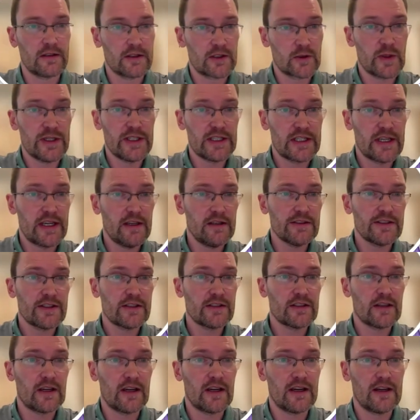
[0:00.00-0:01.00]
Twin
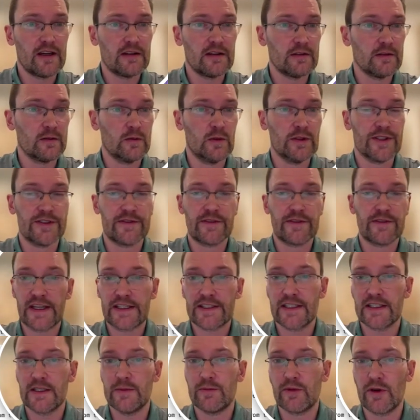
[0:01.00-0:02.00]
Tails, who was
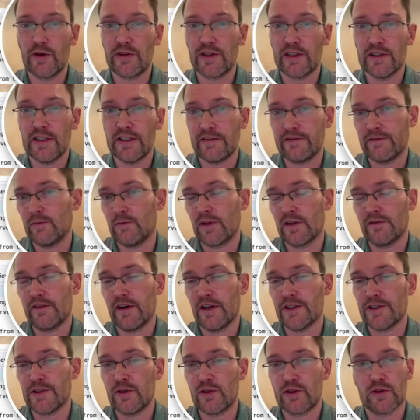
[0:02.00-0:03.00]
fixing a broken link from one of
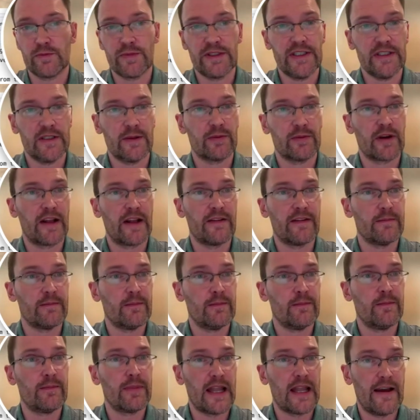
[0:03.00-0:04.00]
our social media
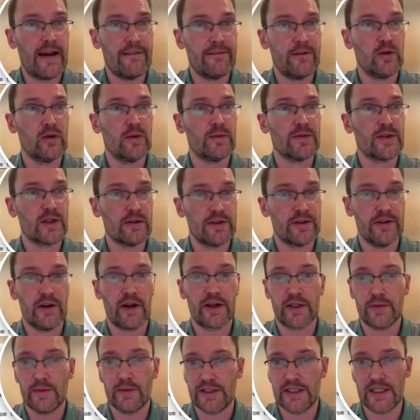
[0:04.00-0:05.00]
platforms on the
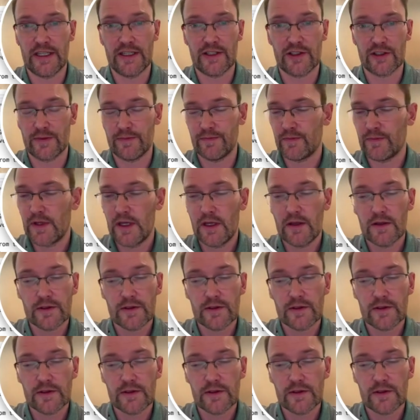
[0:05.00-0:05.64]
documentation.